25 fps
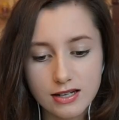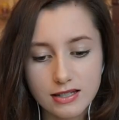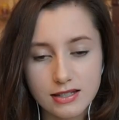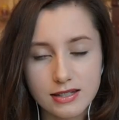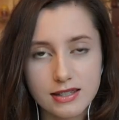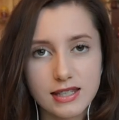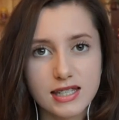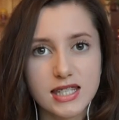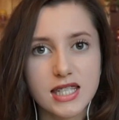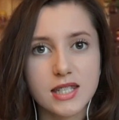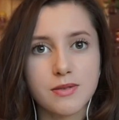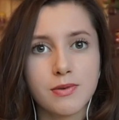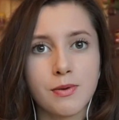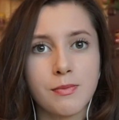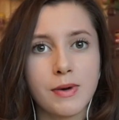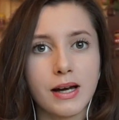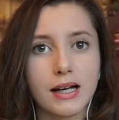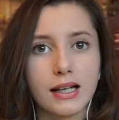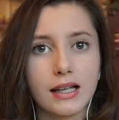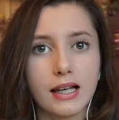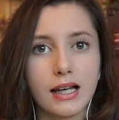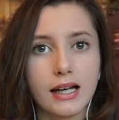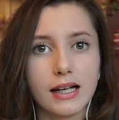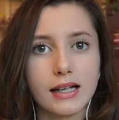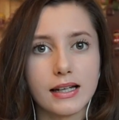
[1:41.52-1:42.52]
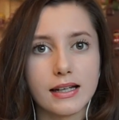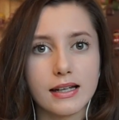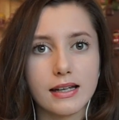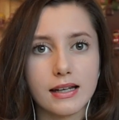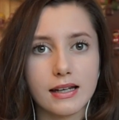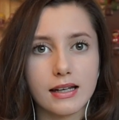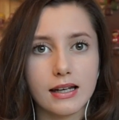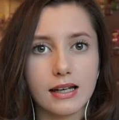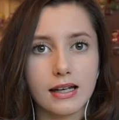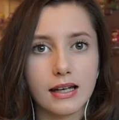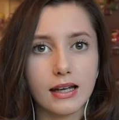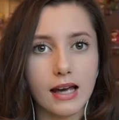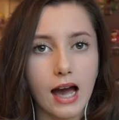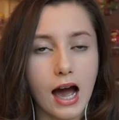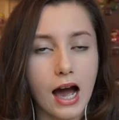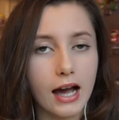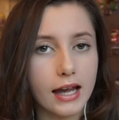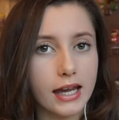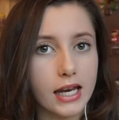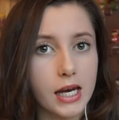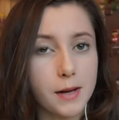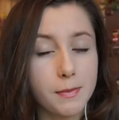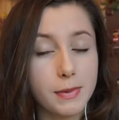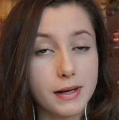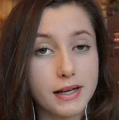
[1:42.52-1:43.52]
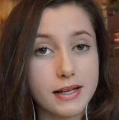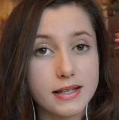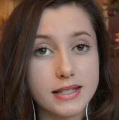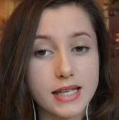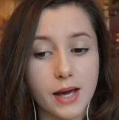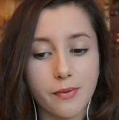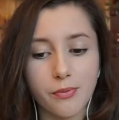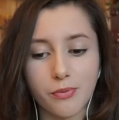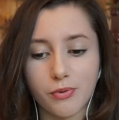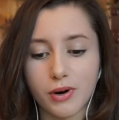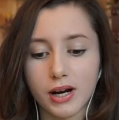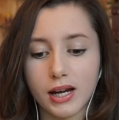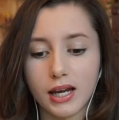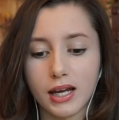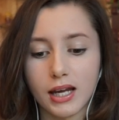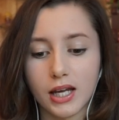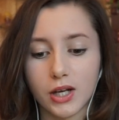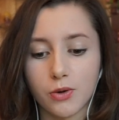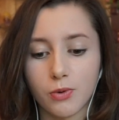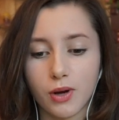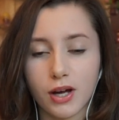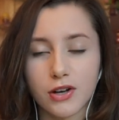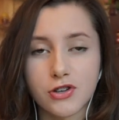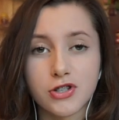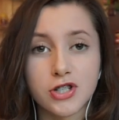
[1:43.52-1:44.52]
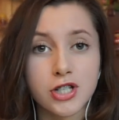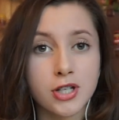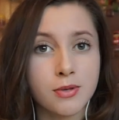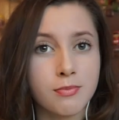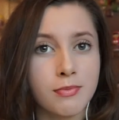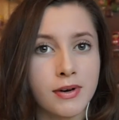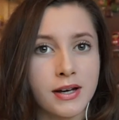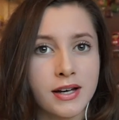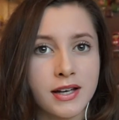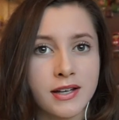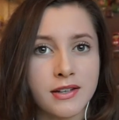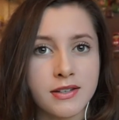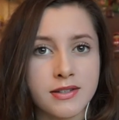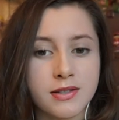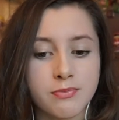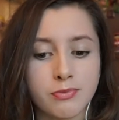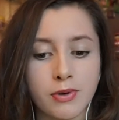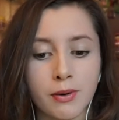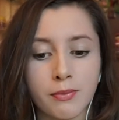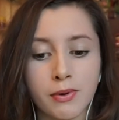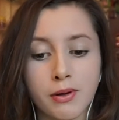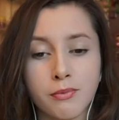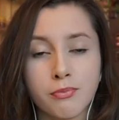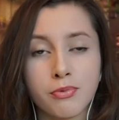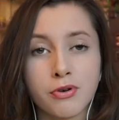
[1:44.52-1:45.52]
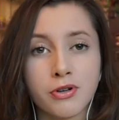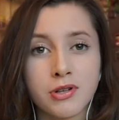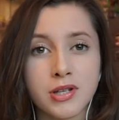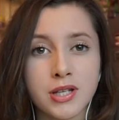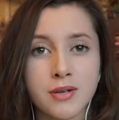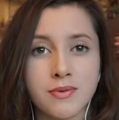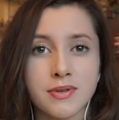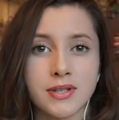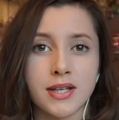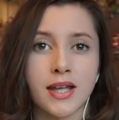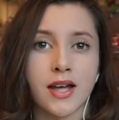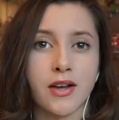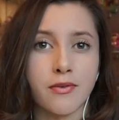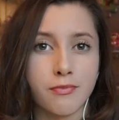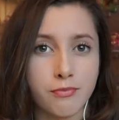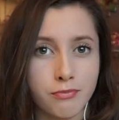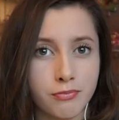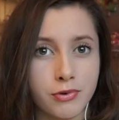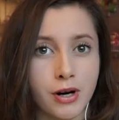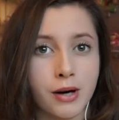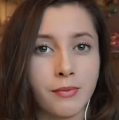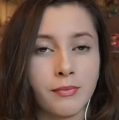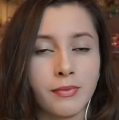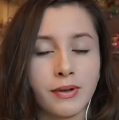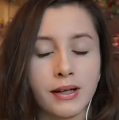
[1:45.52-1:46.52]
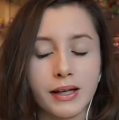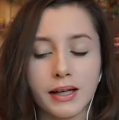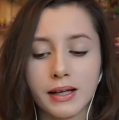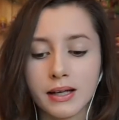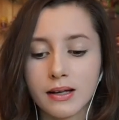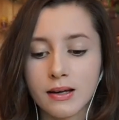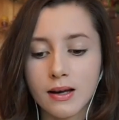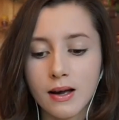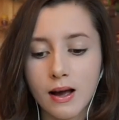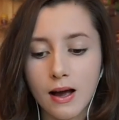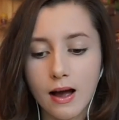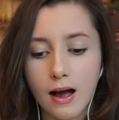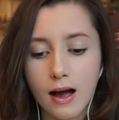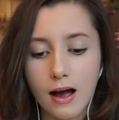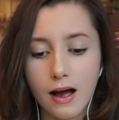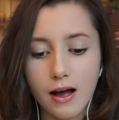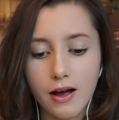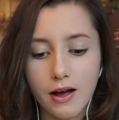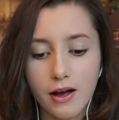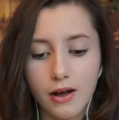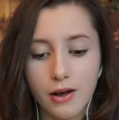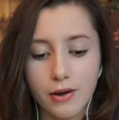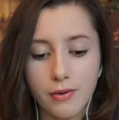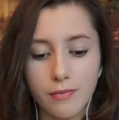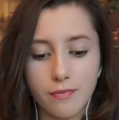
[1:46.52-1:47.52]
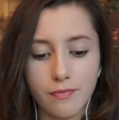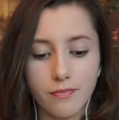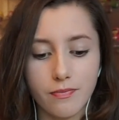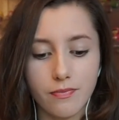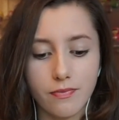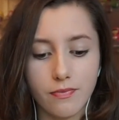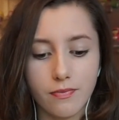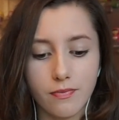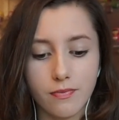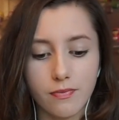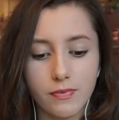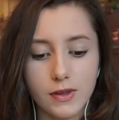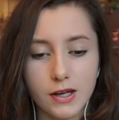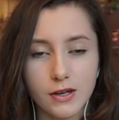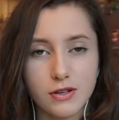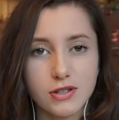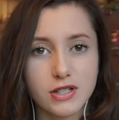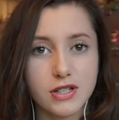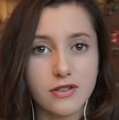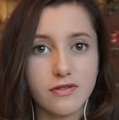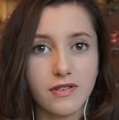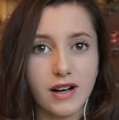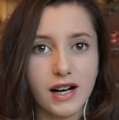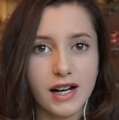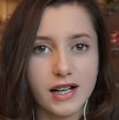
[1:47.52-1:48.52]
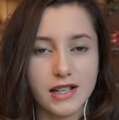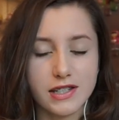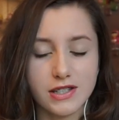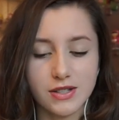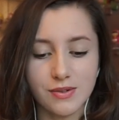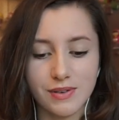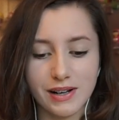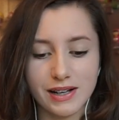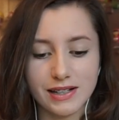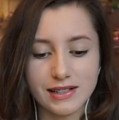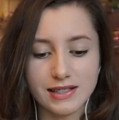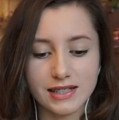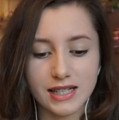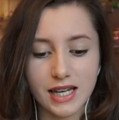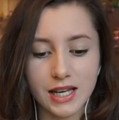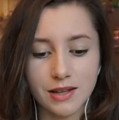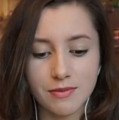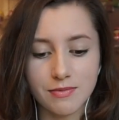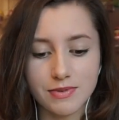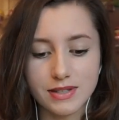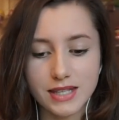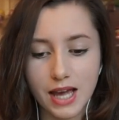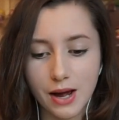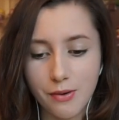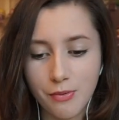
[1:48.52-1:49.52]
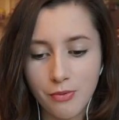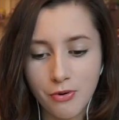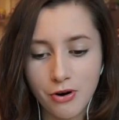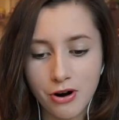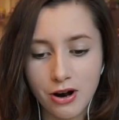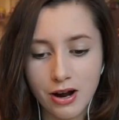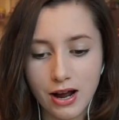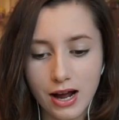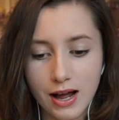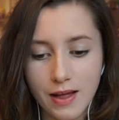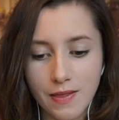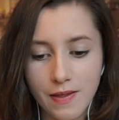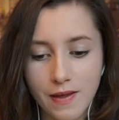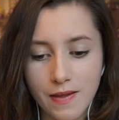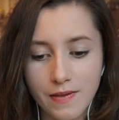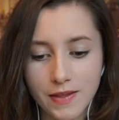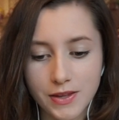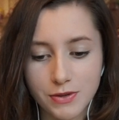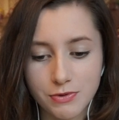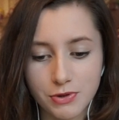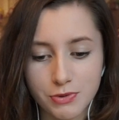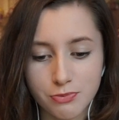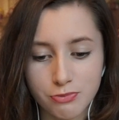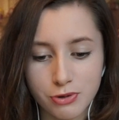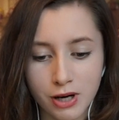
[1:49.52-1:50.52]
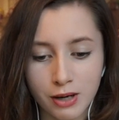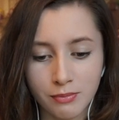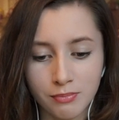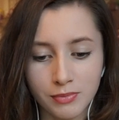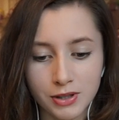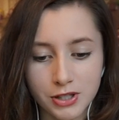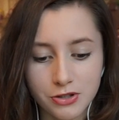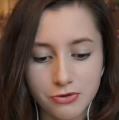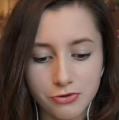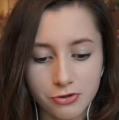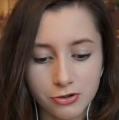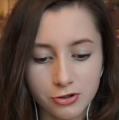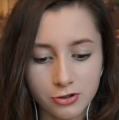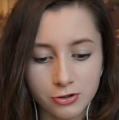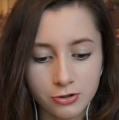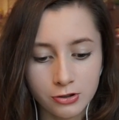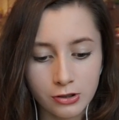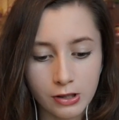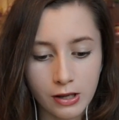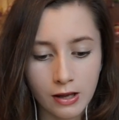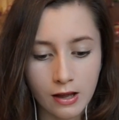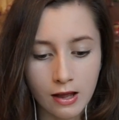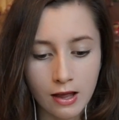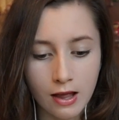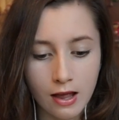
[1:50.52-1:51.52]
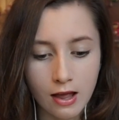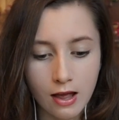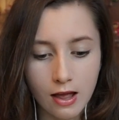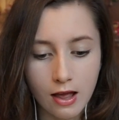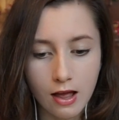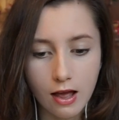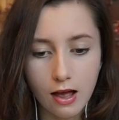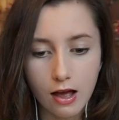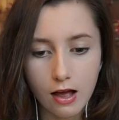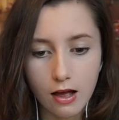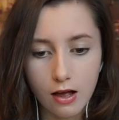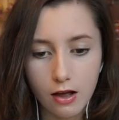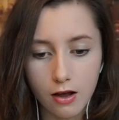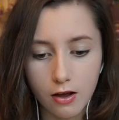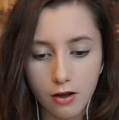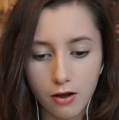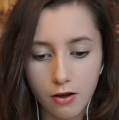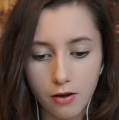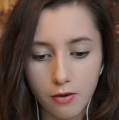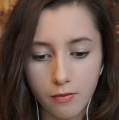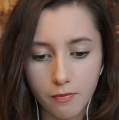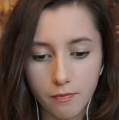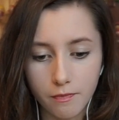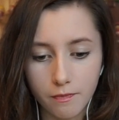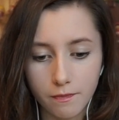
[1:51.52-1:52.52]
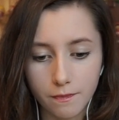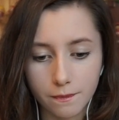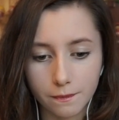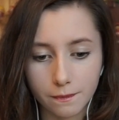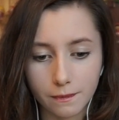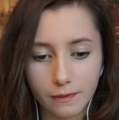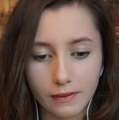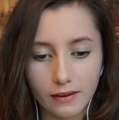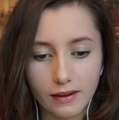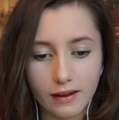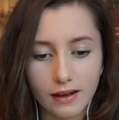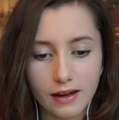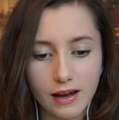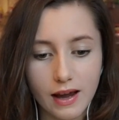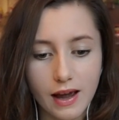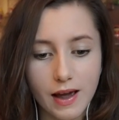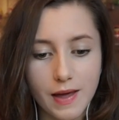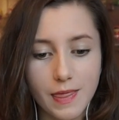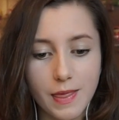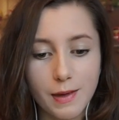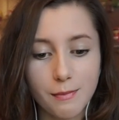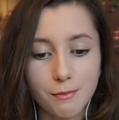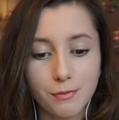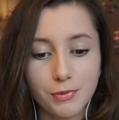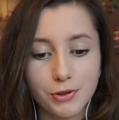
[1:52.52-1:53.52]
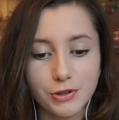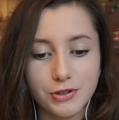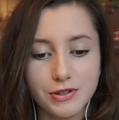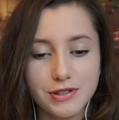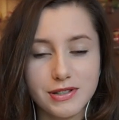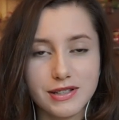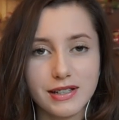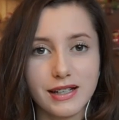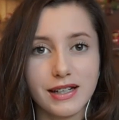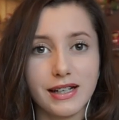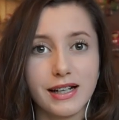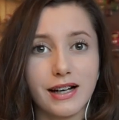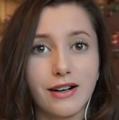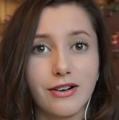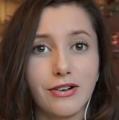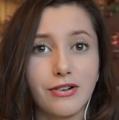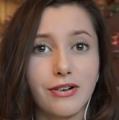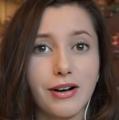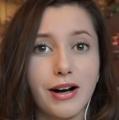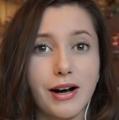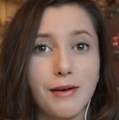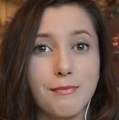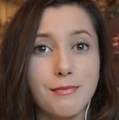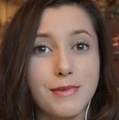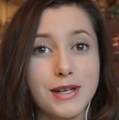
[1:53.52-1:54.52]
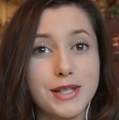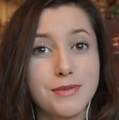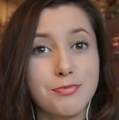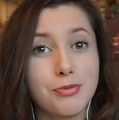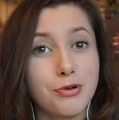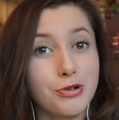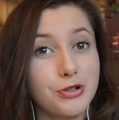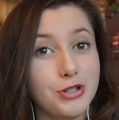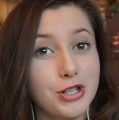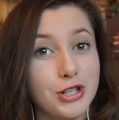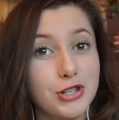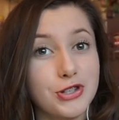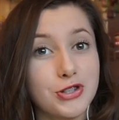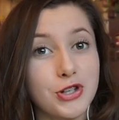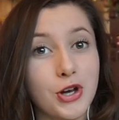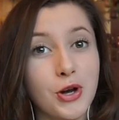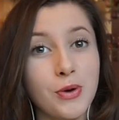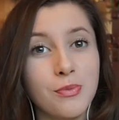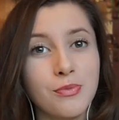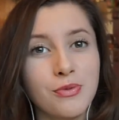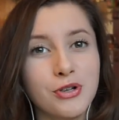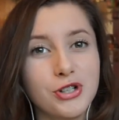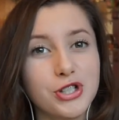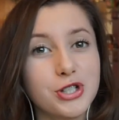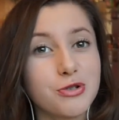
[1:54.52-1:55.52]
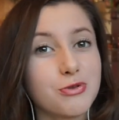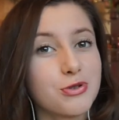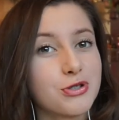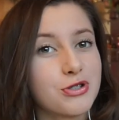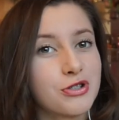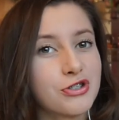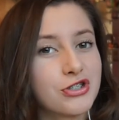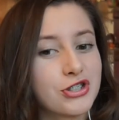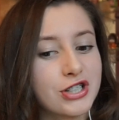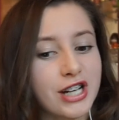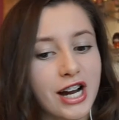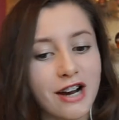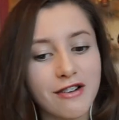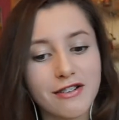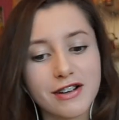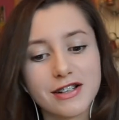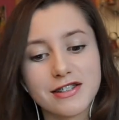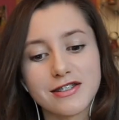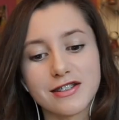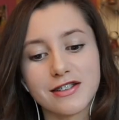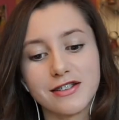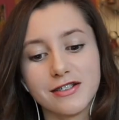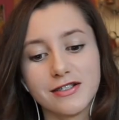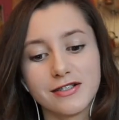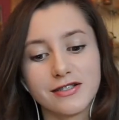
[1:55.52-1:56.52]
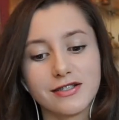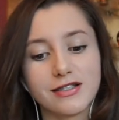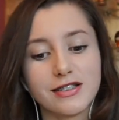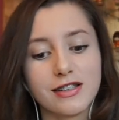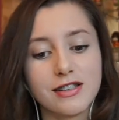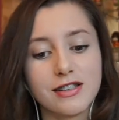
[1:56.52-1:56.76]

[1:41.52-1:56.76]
So this is when we had like our guinea pigs separated. We had two males, Bromley and Pudsy. We saw Bromley. Um, they used to fight, so we had to keep them separate, and then this was Bromley's run. Um, And then Pudsy, oh, I miss Pudsy so much, he was such a character.